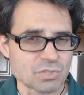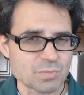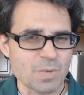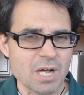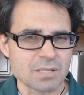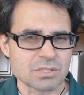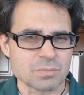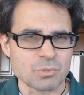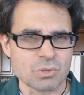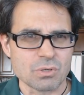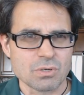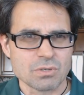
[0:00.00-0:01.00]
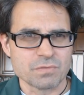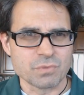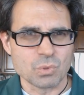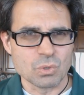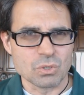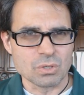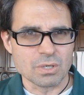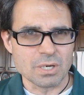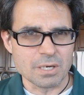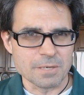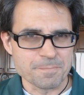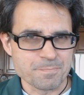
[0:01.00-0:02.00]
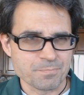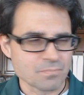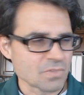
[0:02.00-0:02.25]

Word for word: responsible for uh,